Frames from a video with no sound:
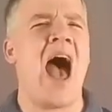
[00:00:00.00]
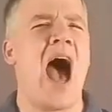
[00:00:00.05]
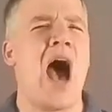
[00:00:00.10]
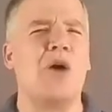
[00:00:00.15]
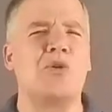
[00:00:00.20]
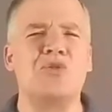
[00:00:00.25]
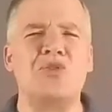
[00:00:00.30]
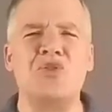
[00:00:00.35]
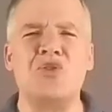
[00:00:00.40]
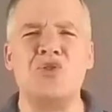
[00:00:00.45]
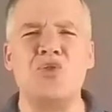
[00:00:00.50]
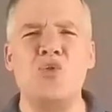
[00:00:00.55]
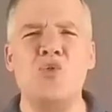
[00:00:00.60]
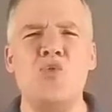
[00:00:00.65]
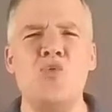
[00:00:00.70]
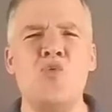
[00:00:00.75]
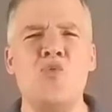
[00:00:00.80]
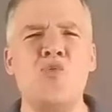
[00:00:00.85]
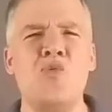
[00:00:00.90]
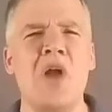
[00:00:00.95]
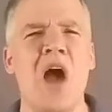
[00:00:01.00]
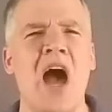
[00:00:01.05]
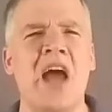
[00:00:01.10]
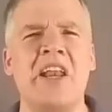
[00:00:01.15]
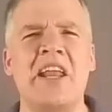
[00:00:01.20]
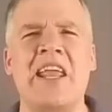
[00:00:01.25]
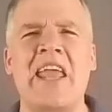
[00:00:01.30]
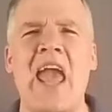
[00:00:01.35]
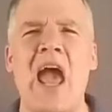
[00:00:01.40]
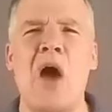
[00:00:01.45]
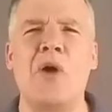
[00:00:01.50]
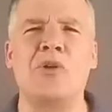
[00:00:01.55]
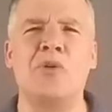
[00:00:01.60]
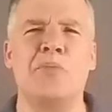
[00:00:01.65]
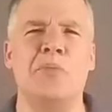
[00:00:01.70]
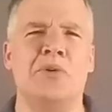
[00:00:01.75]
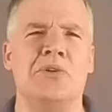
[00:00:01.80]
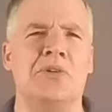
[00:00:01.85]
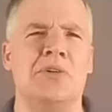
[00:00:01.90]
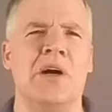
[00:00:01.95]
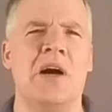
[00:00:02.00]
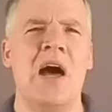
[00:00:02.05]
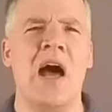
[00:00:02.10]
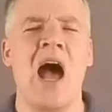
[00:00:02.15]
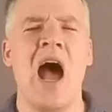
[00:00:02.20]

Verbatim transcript: how soon unaccountable